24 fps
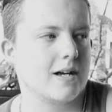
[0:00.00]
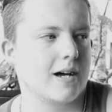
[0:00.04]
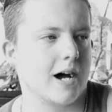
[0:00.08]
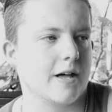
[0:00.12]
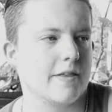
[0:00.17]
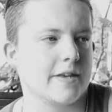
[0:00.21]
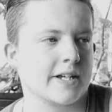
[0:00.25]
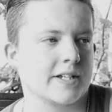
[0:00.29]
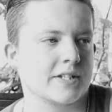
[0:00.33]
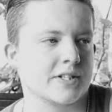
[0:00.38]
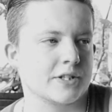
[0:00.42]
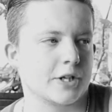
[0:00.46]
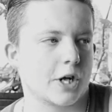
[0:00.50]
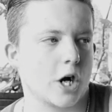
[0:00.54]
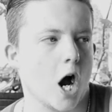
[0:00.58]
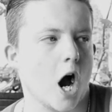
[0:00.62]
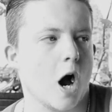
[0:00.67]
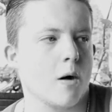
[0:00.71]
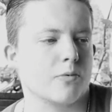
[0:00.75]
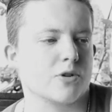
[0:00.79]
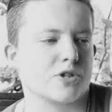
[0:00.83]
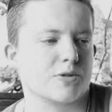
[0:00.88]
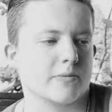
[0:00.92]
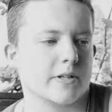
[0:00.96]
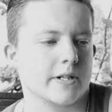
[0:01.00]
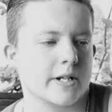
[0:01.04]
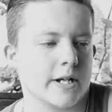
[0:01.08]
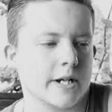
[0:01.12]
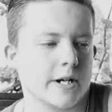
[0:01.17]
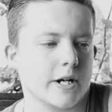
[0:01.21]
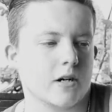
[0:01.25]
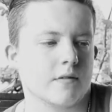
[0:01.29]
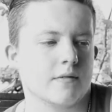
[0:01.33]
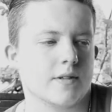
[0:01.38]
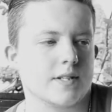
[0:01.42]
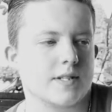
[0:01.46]
I think it's an accomplishment
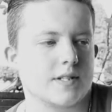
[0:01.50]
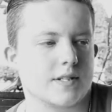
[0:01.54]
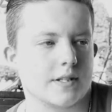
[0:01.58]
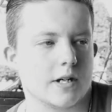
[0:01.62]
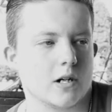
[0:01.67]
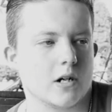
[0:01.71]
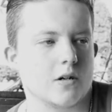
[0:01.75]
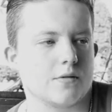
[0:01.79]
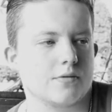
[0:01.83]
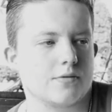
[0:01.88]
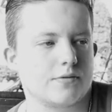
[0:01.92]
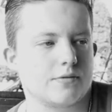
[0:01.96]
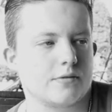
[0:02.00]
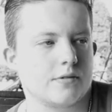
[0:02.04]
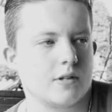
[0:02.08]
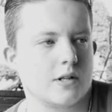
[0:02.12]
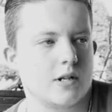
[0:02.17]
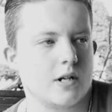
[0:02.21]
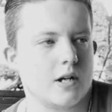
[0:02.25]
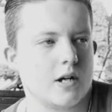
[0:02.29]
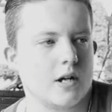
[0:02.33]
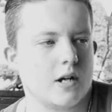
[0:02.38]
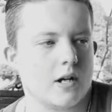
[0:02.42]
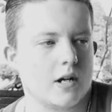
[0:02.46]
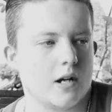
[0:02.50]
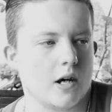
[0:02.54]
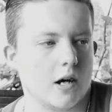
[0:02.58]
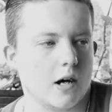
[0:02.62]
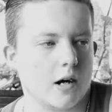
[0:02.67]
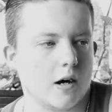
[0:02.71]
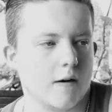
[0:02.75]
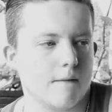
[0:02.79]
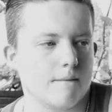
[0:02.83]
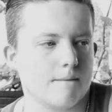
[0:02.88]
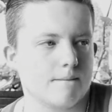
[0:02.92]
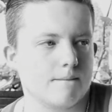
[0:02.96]
in and of itself
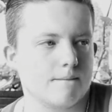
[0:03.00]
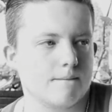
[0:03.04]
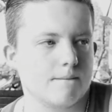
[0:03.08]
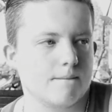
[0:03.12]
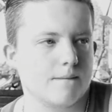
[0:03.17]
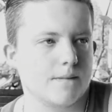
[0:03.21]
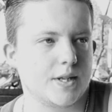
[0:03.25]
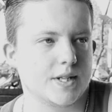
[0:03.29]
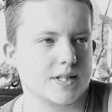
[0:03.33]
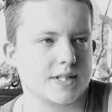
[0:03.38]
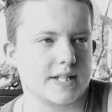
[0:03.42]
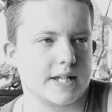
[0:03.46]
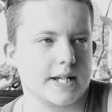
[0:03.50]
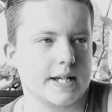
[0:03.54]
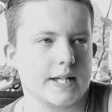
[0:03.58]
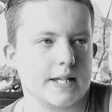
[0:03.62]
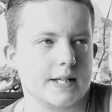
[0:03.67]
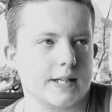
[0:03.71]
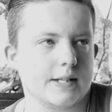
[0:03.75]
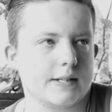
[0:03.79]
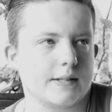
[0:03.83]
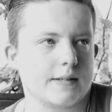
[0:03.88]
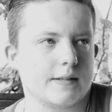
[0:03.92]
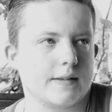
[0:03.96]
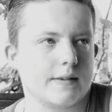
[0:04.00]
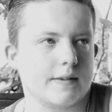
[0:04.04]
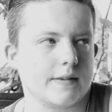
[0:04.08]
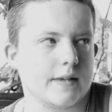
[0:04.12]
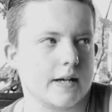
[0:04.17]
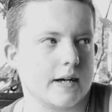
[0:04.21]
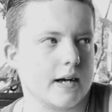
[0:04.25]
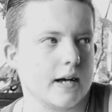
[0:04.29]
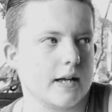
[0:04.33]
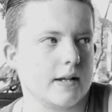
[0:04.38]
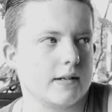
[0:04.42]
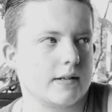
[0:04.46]
to say
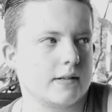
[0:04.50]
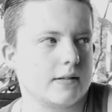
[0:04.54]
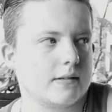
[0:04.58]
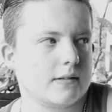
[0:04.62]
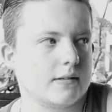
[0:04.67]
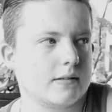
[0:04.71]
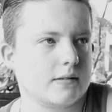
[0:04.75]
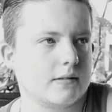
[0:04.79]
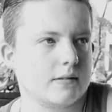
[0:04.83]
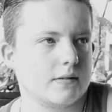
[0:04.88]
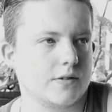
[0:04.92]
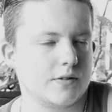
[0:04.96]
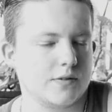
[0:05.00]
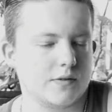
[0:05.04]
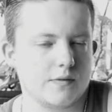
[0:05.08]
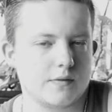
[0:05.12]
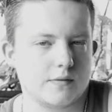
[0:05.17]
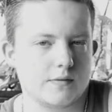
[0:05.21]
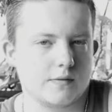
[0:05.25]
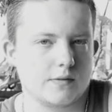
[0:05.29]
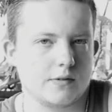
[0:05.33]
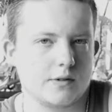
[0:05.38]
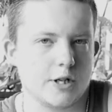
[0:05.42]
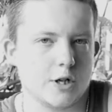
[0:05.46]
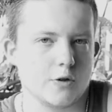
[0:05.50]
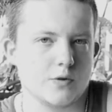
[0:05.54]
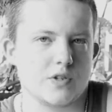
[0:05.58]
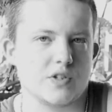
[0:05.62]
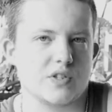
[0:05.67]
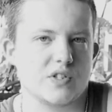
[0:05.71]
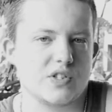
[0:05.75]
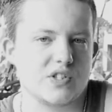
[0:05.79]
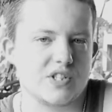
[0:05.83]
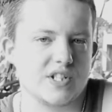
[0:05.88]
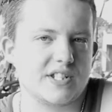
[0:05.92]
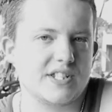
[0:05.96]
that
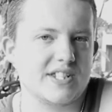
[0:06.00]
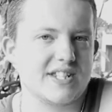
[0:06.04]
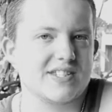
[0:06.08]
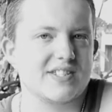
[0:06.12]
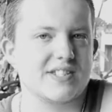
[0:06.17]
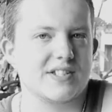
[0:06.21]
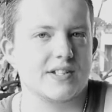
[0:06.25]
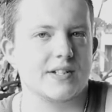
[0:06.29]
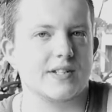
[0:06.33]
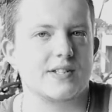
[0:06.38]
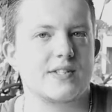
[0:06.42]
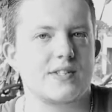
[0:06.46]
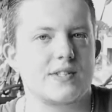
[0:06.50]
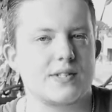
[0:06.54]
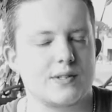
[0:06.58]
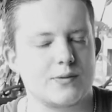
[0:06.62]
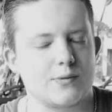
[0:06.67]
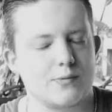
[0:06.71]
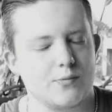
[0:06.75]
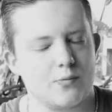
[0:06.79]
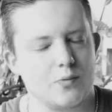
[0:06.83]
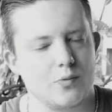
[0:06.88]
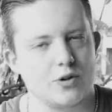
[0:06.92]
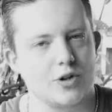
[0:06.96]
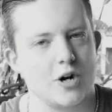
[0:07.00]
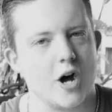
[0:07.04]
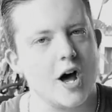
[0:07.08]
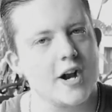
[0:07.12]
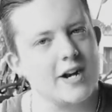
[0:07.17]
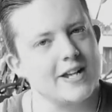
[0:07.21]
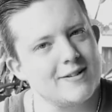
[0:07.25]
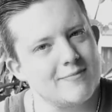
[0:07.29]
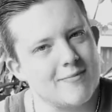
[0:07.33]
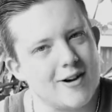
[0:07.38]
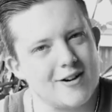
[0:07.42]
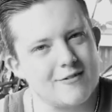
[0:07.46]
statistics were
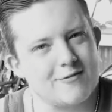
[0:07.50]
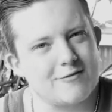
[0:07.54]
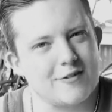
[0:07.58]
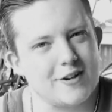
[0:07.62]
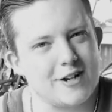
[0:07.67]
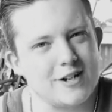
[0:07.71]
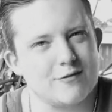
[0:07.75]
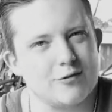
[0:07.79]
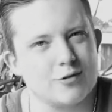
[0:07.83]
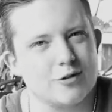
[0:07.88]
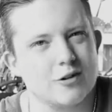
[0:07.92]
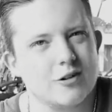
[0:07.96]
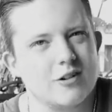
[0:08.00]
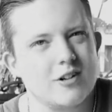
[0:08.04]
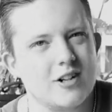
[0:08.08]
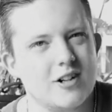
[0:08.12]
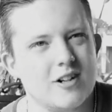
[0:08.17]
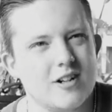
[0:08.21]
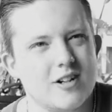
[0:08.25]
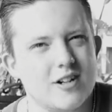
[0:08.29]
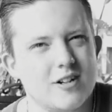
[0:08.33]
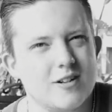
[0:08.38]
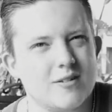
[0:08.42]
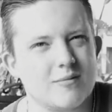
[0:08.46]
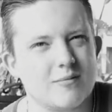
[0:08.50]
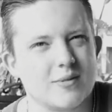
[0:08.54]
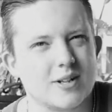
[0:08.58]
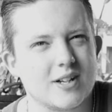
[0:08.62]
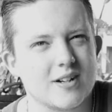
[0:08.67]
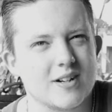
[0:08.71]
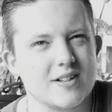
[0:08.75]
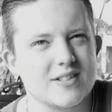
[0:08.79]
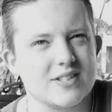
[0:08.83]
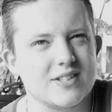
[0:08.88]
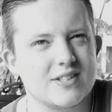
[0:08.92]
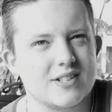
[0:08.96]
not in my favor
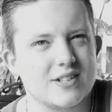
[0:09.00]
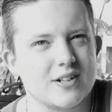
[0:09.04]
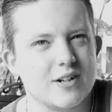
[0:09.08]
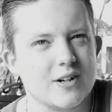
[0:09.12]
because